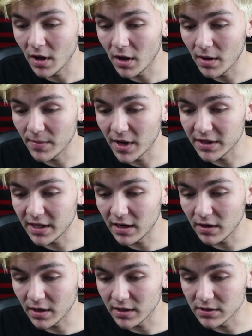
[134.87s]
um, and
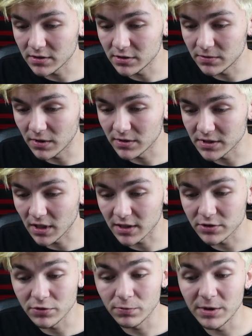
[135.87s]
then I can do where is it? I
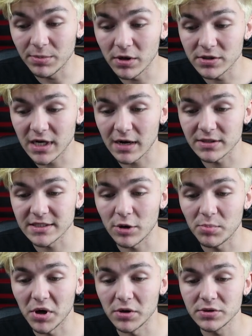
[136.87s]
can do repost
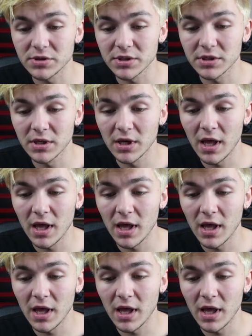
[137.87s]
carousel post,